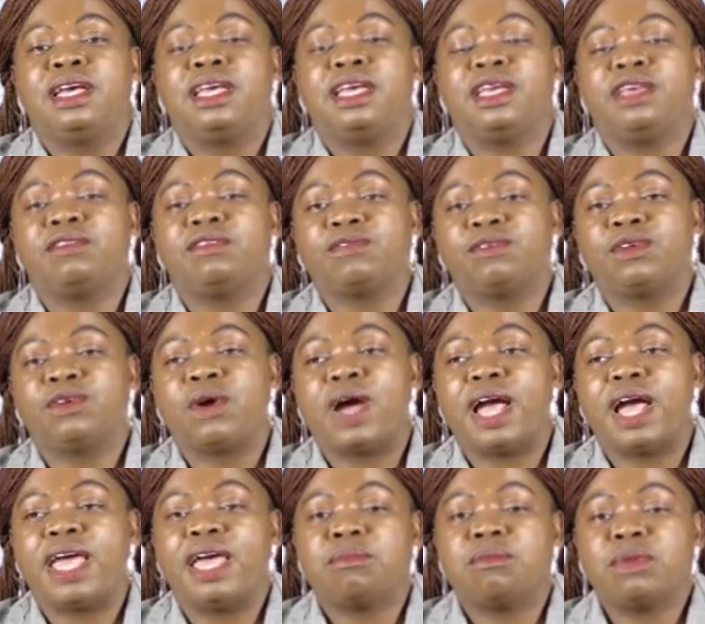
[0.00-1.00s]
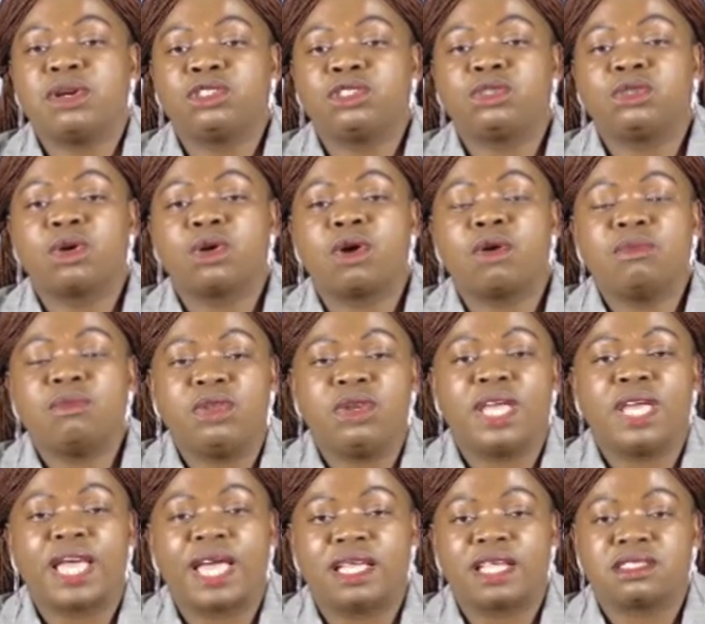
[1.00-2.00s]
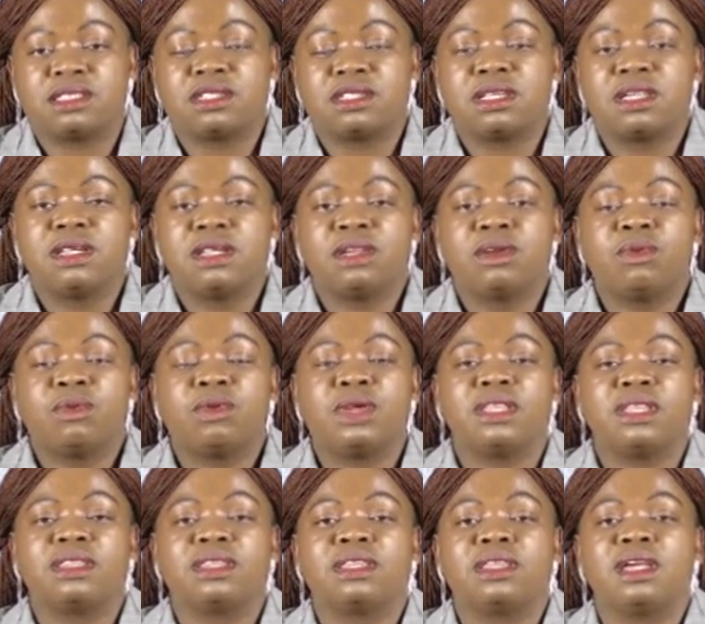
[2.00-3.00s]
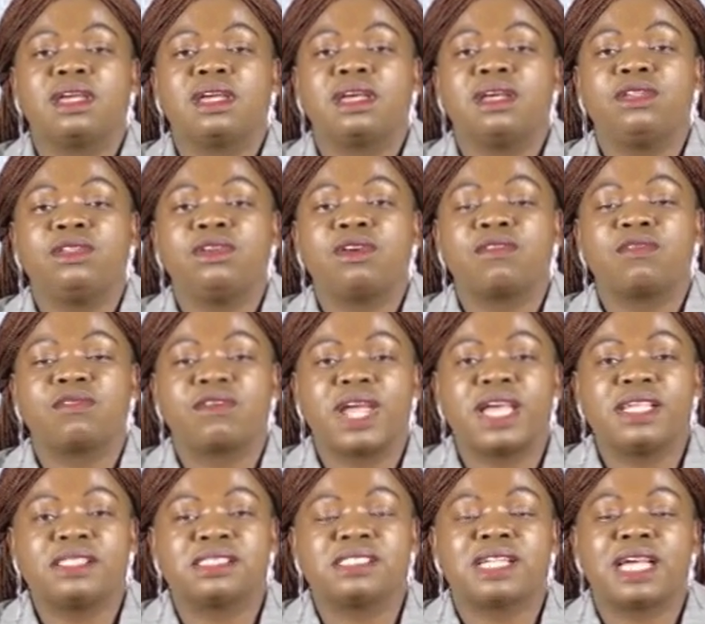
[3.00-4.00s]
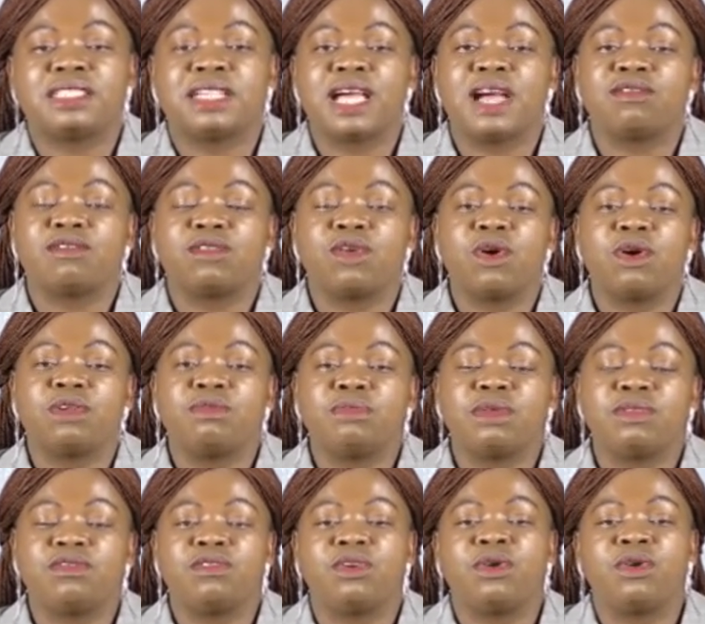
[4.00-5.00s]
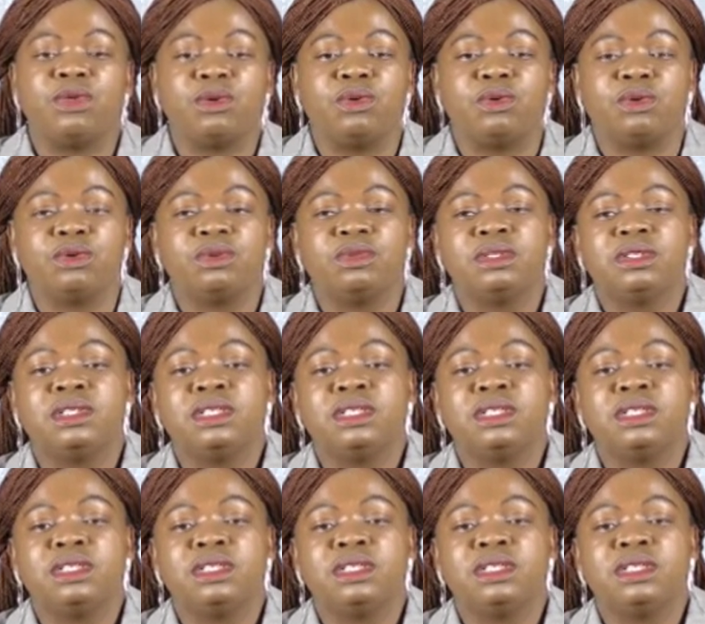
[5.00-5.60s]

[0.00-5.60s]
If you are able to communicate with your friends that have gone before you,